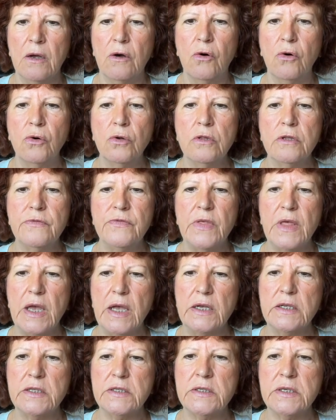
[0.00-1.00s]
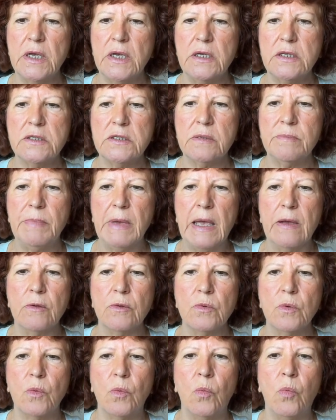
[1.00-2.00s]
All of that takes
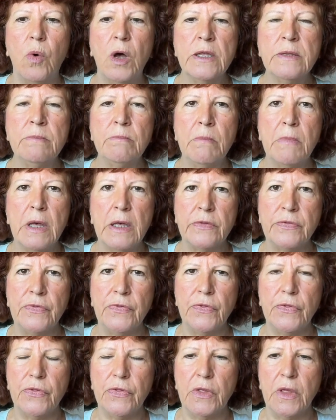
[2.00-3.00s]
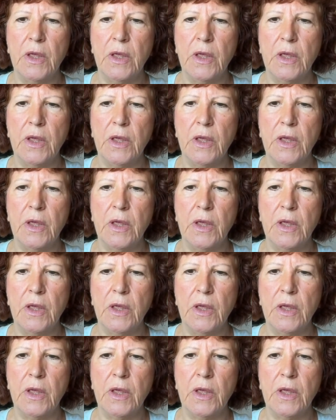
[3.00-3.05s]
about 1 month,